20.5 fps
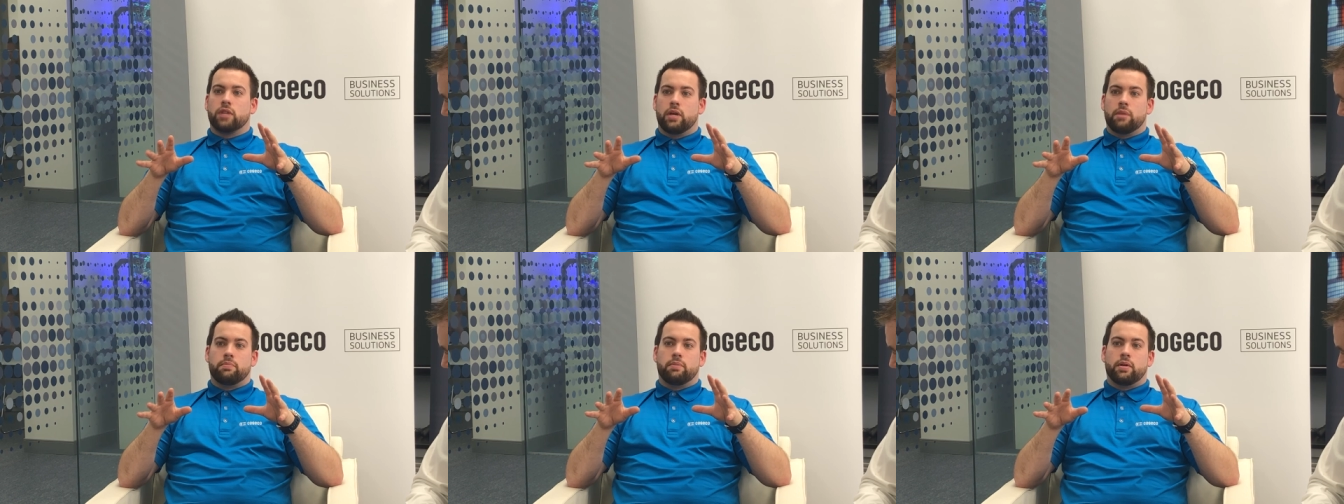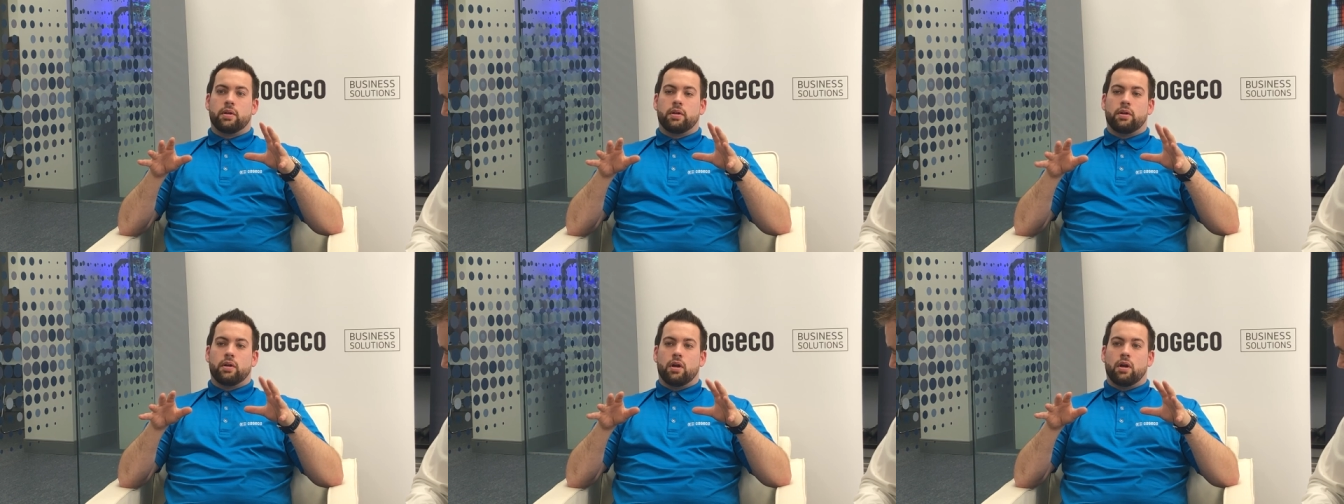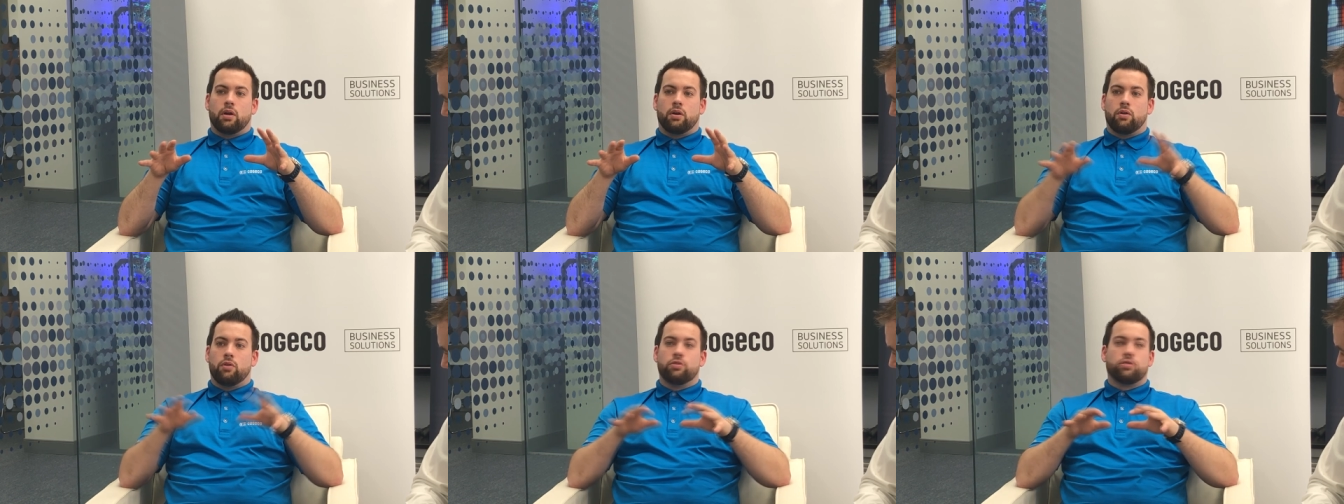type in
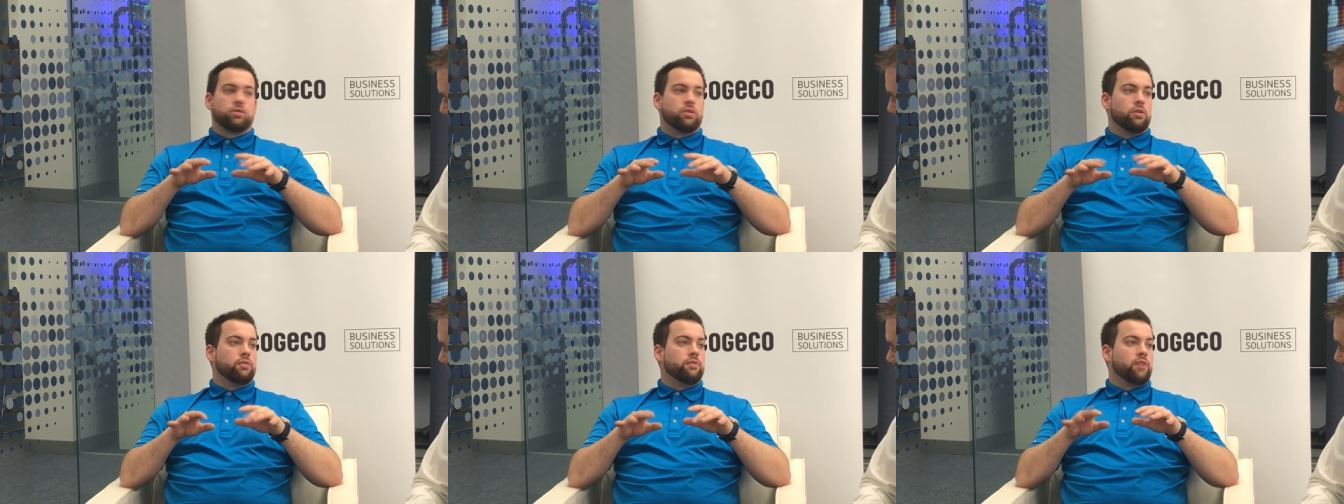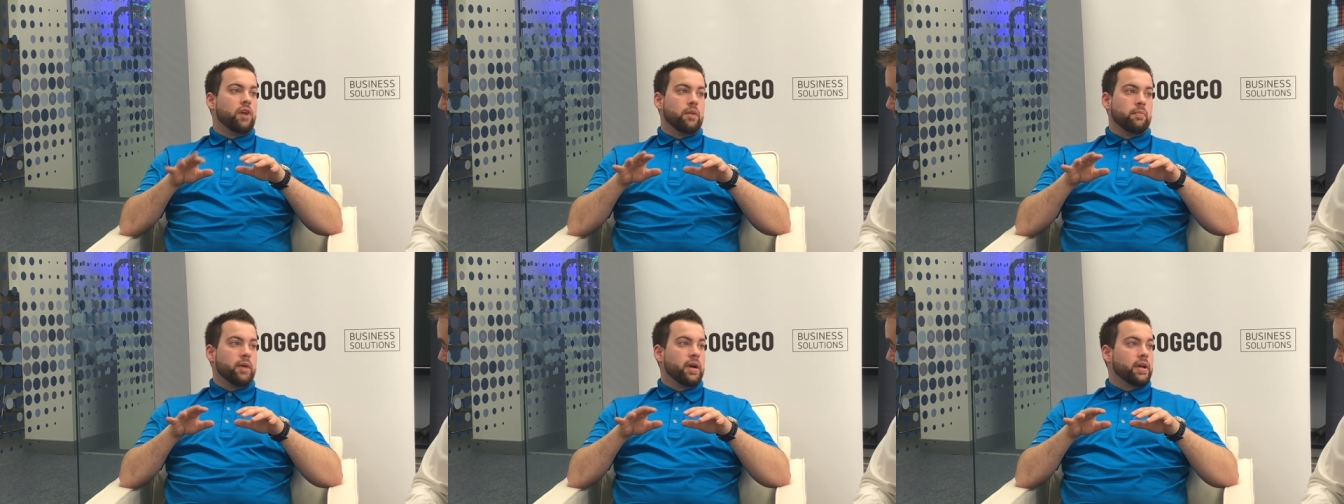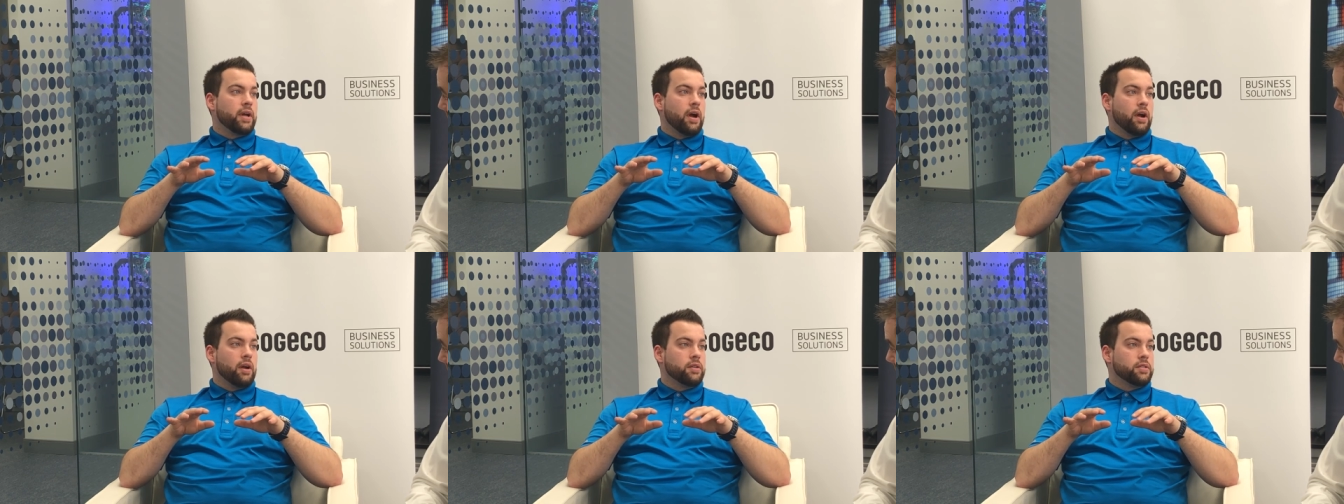uh, Cogeco, find my
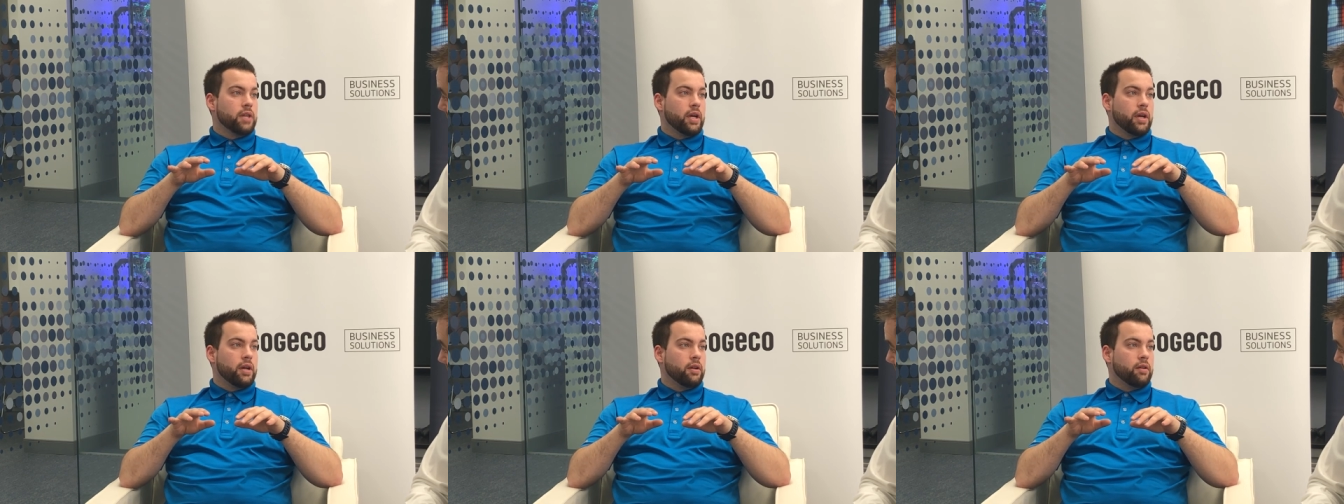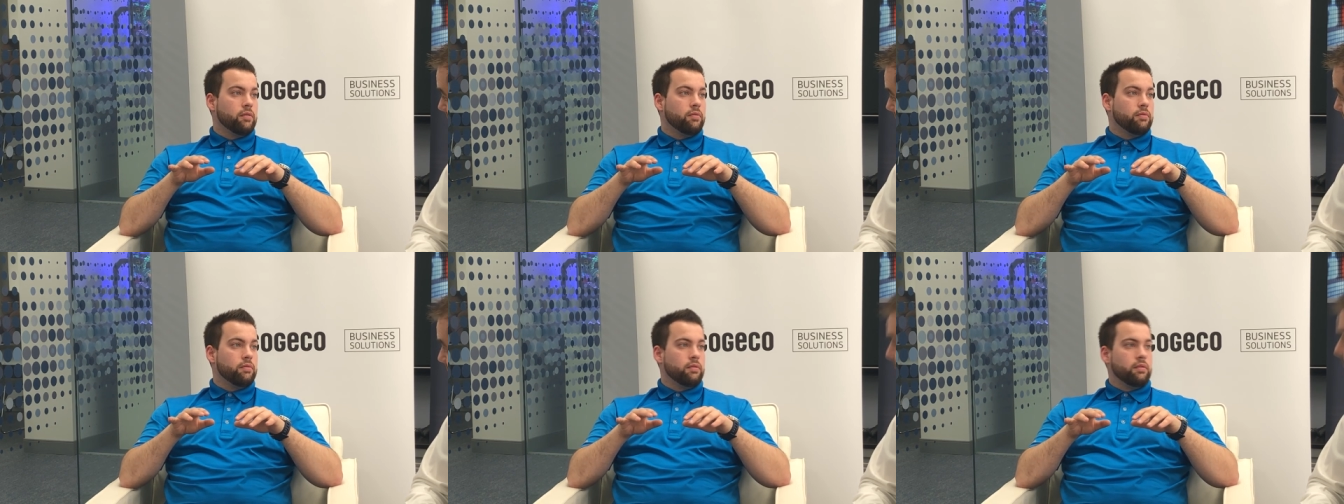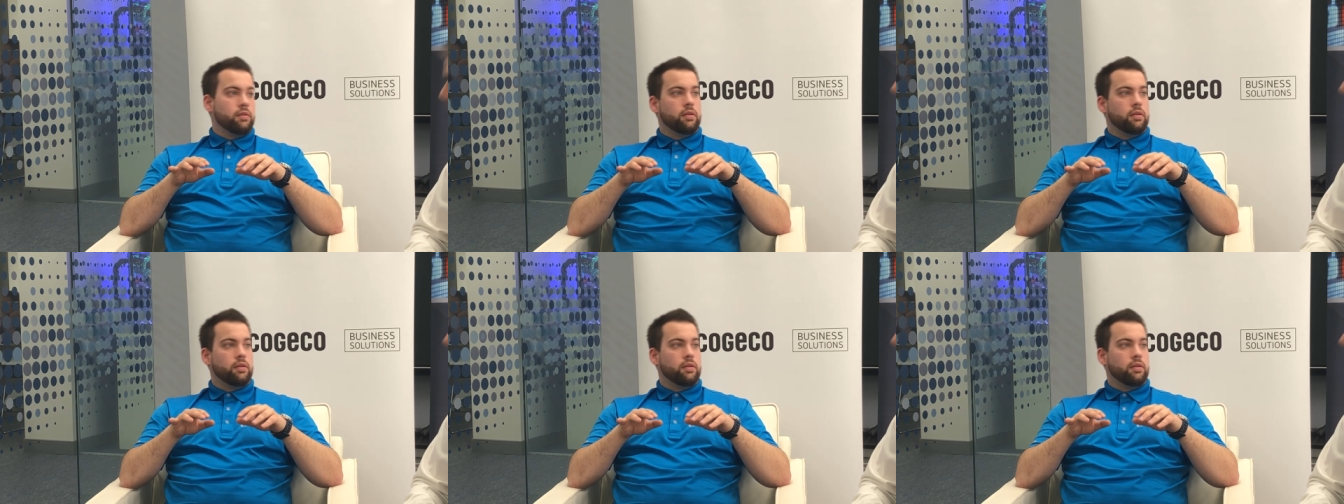account executive.